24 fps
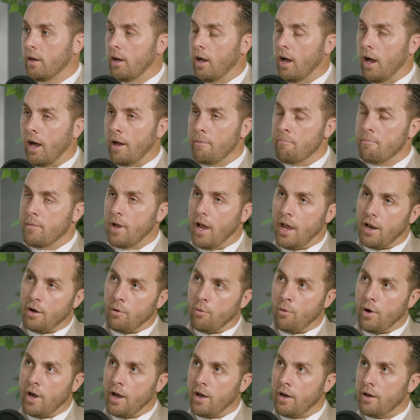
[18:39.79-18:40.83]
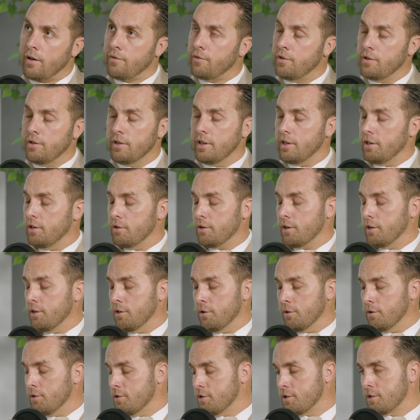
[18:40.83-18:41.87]
I'm not aware that you can
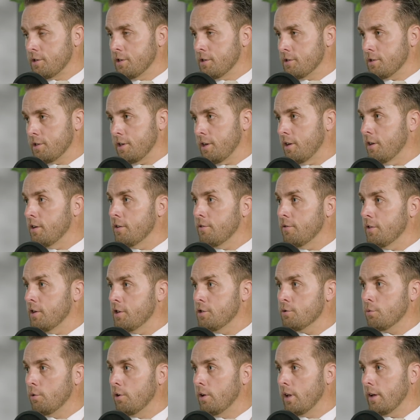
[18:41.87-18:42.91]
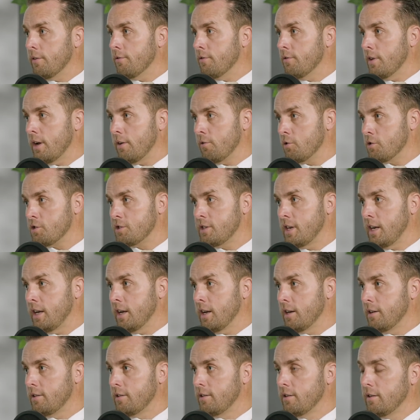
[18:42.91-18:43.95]
do it just as an individual. I've never seen
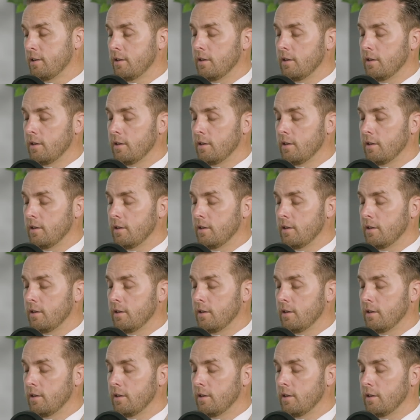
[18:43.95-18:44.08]
it.